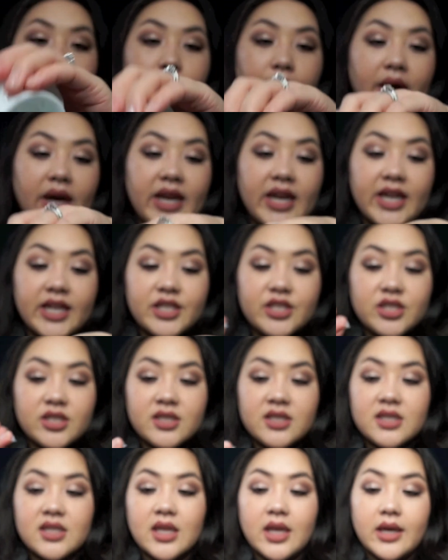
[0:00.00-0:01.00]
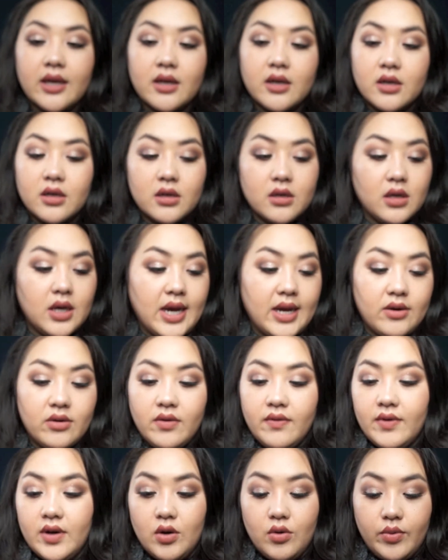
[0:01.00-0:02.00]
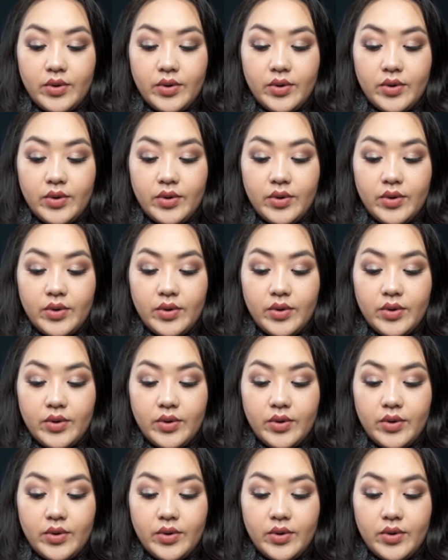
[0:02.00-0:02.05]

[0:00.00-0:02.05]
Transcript: but it just like, I don't even know